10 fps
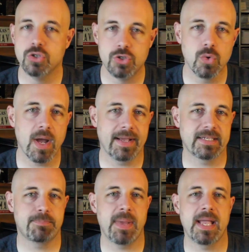Do I
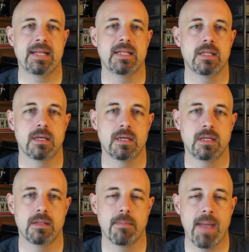expand in
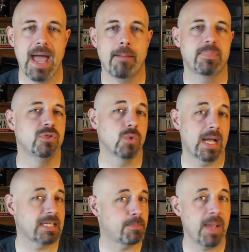the map? Do
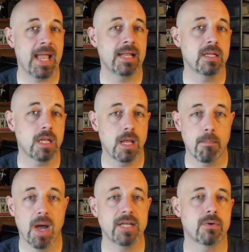I expand
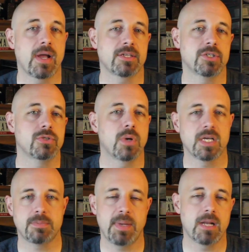in my direction? Do I
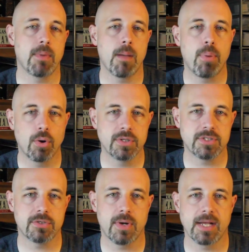expand in my
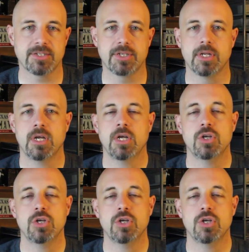opponent's direction?